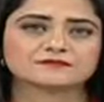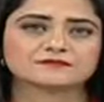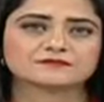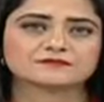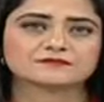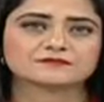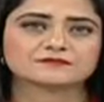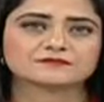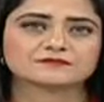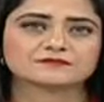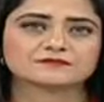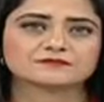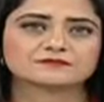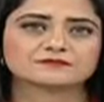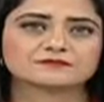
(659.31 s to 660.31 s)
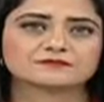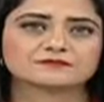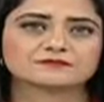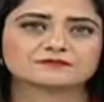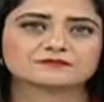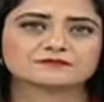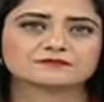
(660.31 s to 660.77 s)

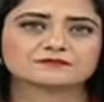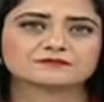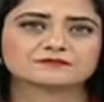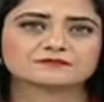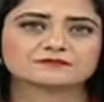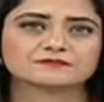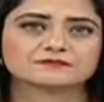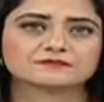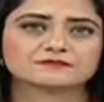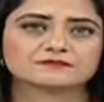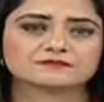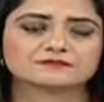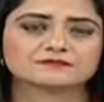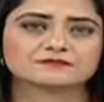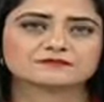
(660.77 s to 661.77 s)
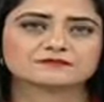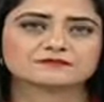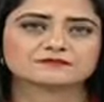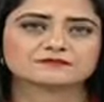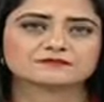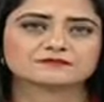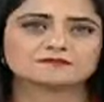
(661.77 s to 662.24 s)

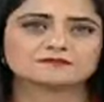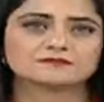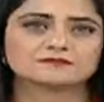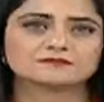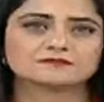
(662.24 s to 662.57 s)
No words are spoken by the person on screen.